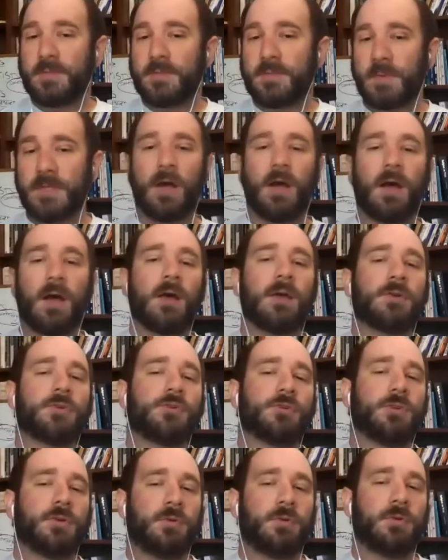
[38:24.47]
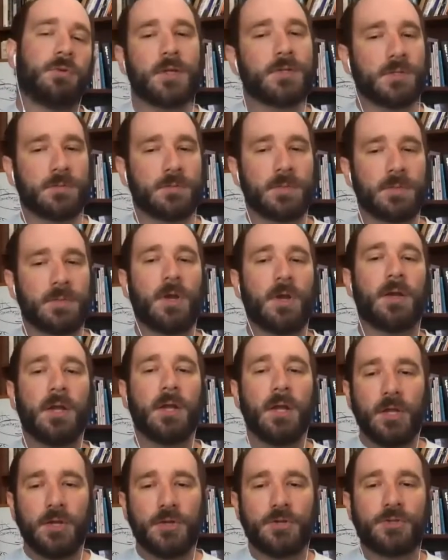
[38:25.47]
be taught should creationism be taught
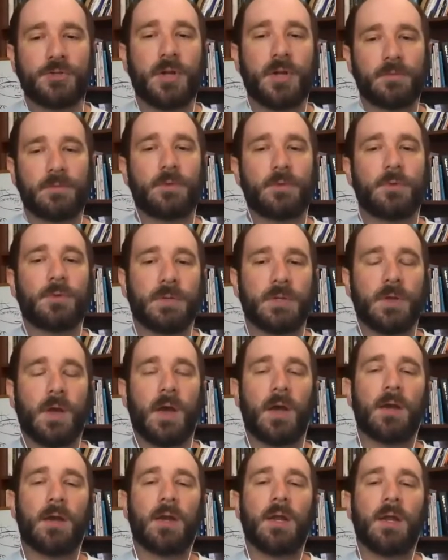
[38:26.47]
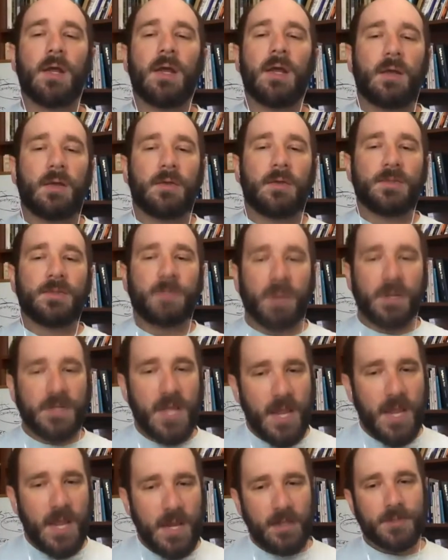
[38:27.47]
should evolution be taught
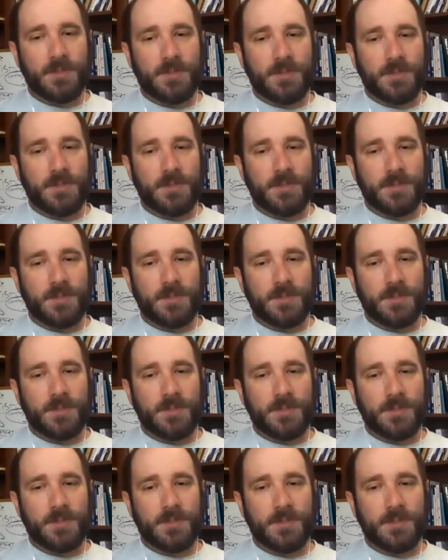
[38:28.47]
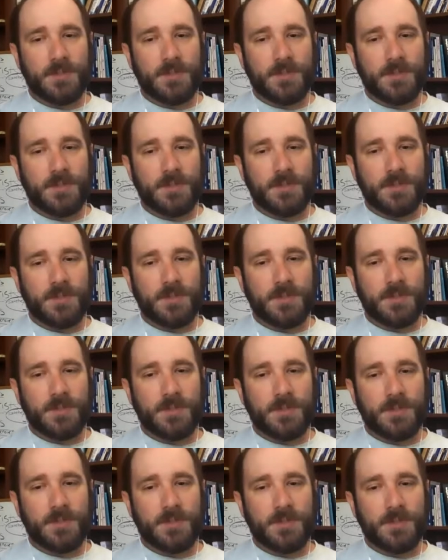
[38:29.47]
spontaneously 80%
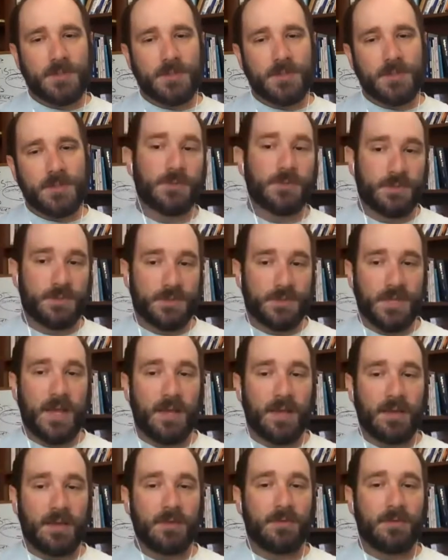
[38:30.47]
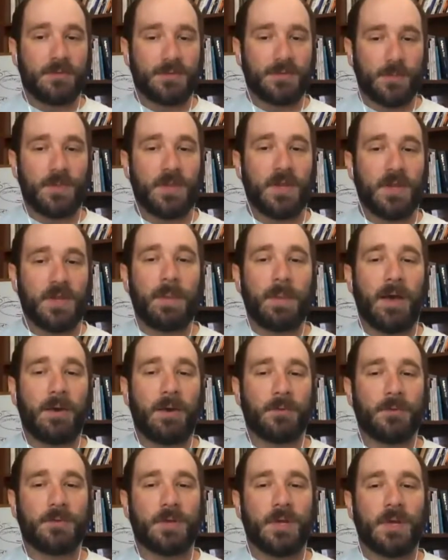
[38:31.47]
of them almost said something
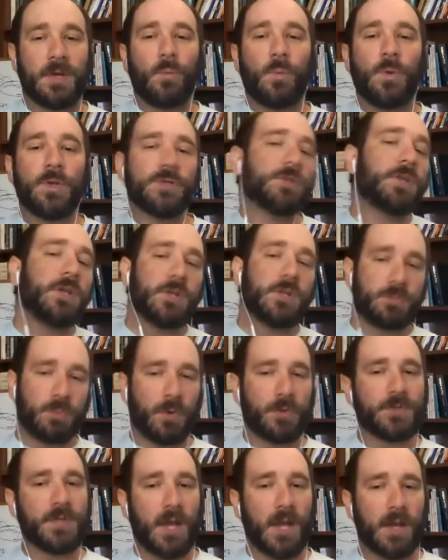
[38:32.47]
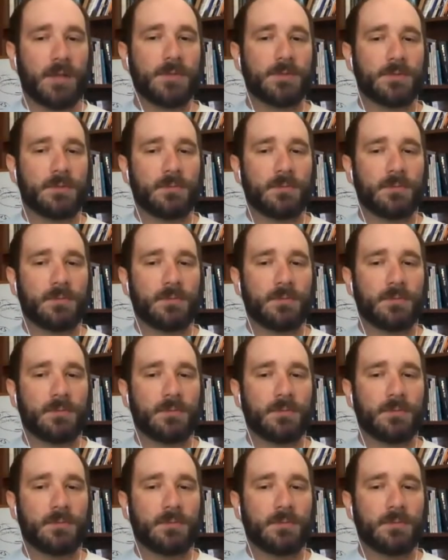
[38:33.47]
about we should teach both sides